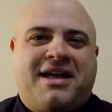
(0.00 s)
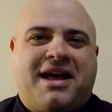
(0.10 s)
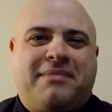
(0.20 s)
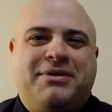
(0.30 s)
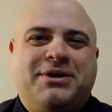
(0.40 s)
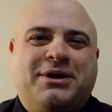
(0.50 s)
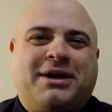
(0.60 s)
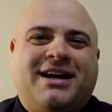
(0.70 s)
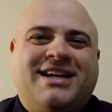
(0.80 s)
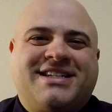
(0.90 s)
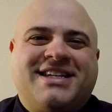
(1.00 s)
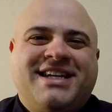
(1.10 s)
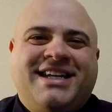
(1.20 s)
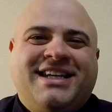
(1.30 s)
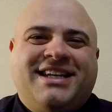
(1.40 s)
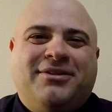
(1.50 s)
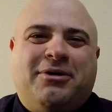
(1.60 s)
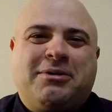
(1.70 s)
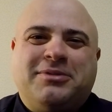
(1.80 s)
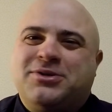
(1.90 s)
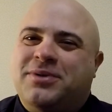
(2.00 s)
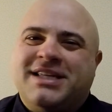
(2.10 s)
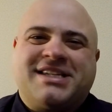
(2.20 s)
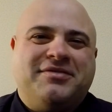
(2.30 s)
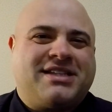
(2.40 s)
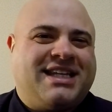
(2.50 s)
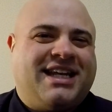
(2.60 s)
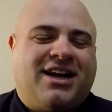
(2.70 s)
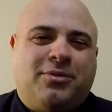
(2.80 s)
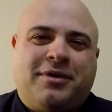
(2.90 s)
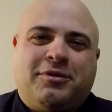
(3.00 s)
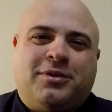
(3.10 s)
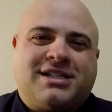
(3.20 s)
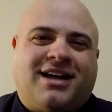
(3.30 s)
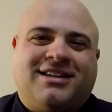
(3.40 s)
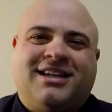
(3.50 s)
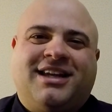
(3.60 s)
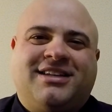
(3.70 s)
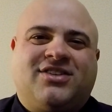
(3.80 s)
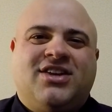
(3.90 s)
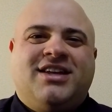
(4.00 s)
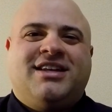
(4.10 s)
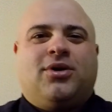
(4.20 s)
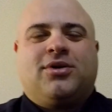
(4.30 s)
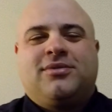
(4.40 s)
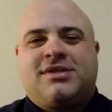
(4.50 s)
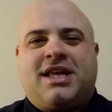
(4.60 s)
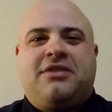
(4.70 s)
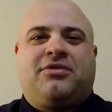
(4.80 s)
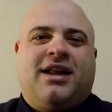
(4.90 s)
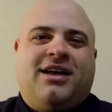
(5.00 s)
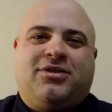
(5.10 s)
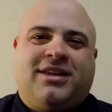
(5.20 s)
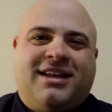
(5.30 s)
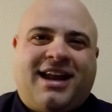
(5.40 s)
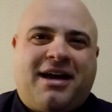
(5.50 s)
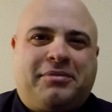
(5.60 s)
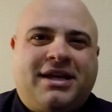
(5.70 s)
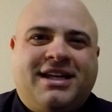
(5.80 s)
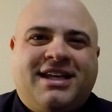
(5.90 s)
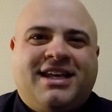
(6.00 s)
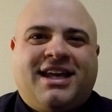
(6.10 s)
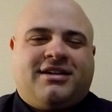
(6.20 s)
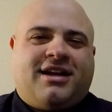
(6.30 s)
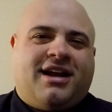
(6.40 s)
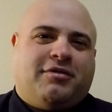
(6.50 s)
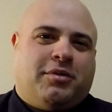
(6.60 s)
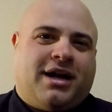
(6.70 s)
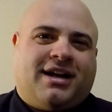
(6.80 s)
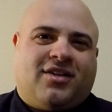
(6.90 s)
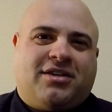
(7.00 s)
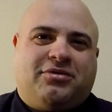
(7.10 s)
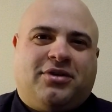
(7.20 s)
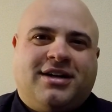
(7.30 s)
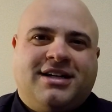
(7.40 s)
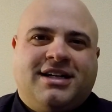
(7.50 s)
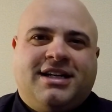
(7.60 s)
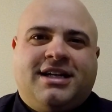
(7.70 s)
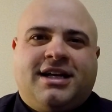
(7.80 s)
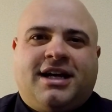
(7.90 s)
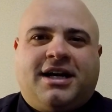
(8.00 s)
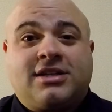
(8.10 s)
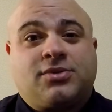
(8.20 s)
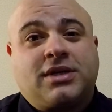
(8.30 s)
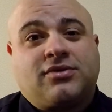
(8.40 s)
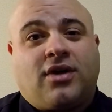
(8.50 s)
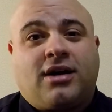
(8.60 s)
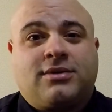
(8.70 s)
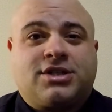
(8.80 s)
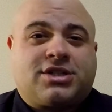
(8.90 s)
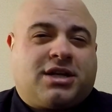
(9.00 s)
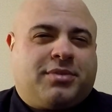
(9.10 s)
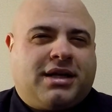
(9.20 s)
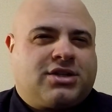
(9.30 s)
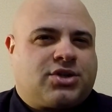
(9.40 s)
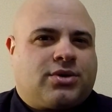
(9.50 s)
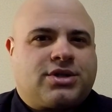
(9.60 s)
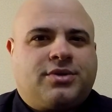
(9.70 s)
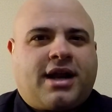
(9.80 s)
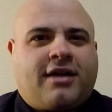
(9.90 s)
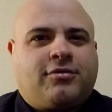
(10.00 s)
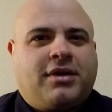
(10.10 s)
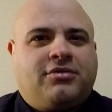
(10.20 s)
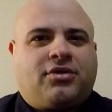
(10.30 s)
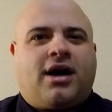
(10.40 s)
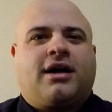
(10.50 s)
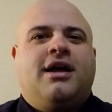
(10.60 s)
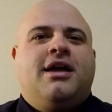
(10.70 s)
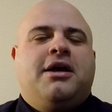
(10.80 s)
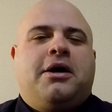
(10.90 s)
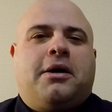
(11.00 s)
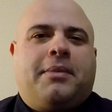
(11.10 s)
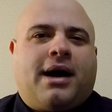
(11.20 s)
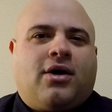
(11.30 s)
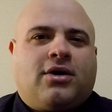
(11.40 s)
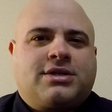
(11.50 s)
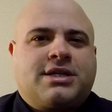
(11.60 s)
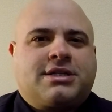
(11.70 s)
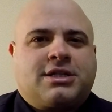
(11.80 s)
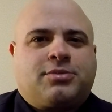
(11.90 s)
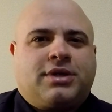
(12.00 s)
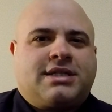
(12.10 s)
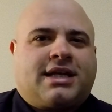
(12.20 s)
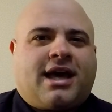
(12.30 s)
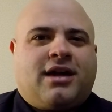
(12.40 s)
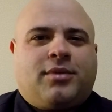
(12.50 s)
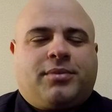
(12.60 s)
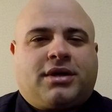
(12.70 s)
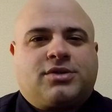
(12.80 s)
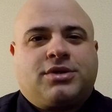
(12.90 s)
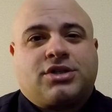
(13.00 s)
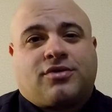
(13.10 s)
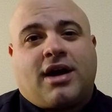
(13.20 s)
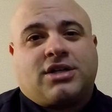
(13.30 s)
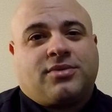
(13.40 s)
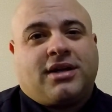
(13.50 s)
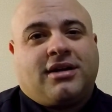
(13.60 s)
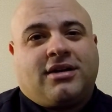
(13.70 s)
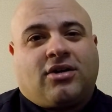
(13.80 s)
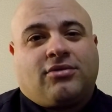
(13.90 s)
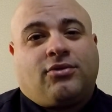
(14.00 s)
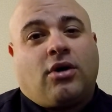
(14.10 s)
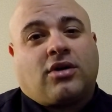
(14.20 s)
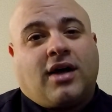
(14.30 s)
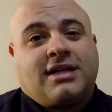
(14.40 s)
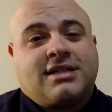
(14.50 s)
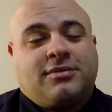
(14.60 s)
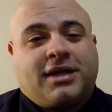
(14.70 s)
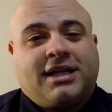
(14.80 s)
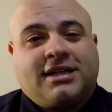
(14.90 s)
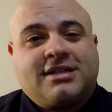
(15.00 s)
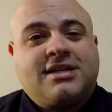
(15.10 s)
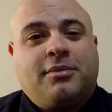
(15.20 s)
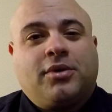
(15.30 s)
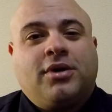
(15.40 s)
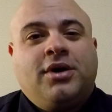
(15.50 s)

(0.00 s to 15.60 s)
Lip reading: Happy New Year, guys. Welcome to 2017. I hope everyone's holidays were safe and healthy and happy, and everyone had a lot of fun. This week's vlog was just going to be a short 2.5-minute vlog about our Citizens Police Academy because we just graduated our fall class in the beginning of December.